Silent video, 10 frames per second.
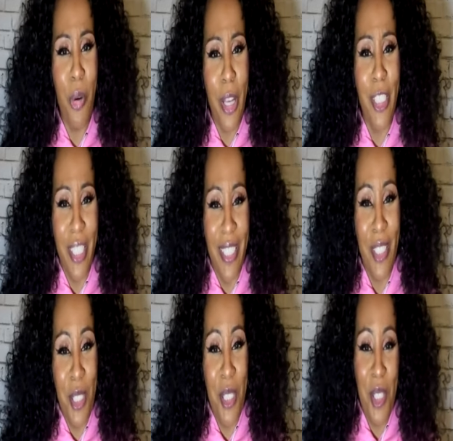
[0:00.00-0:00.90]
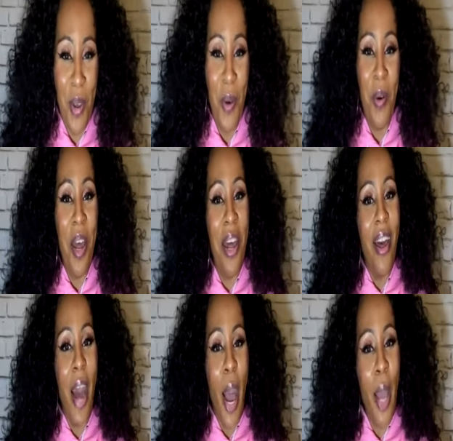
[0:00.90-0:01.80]
questions, so
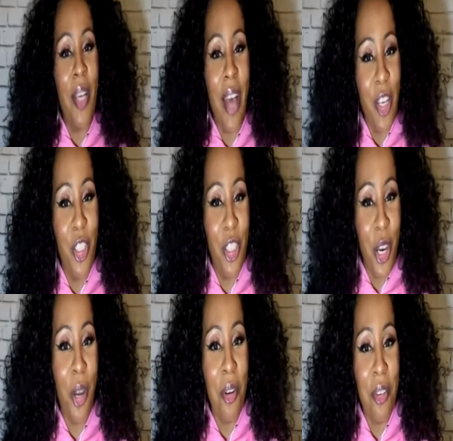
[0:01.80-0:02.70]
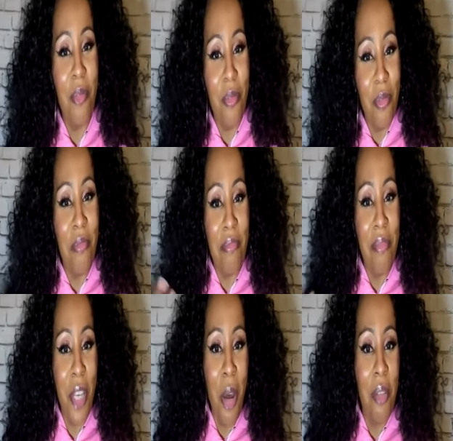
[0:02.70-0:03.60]
I, I shared.
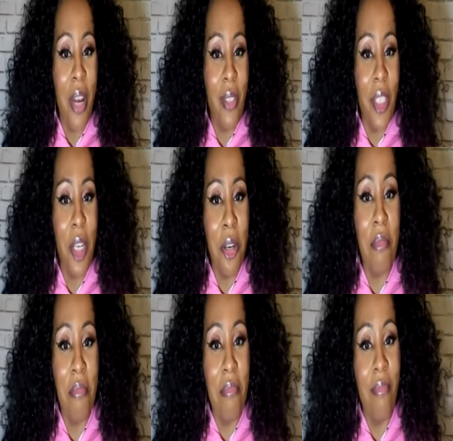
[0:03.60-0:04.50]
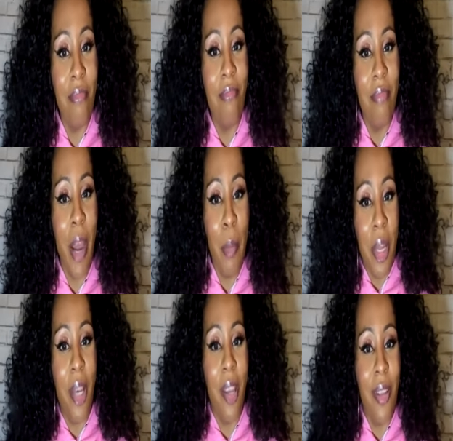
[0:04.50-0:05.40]
You know, you, I shared my
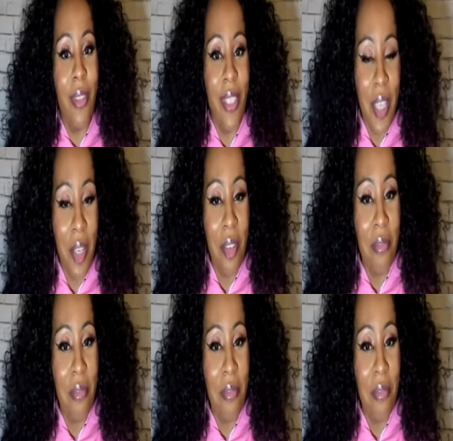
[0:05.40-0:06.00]
opinions and